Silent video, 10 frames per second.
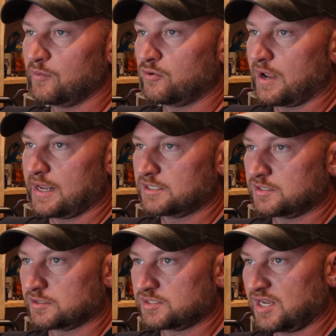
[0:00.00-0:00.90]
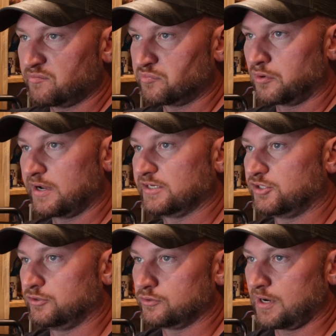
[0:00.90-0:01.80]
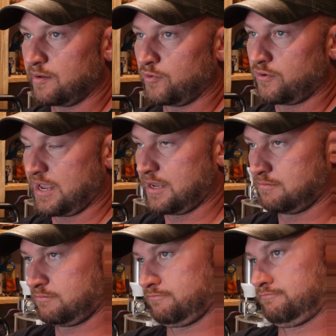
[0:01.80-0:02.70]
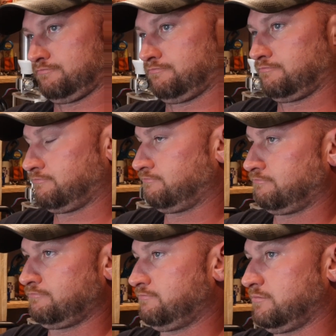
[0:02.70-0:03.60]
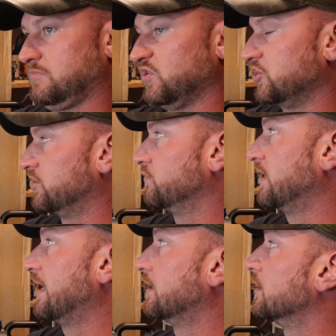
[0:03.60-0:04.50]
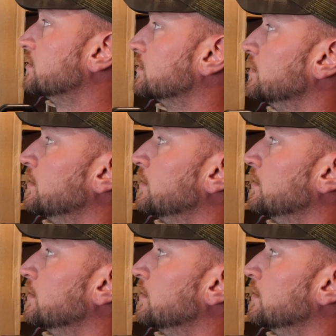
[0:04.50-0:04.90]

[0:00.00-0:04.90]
MOA, so sub 0.2 MOA, which is ridiculous.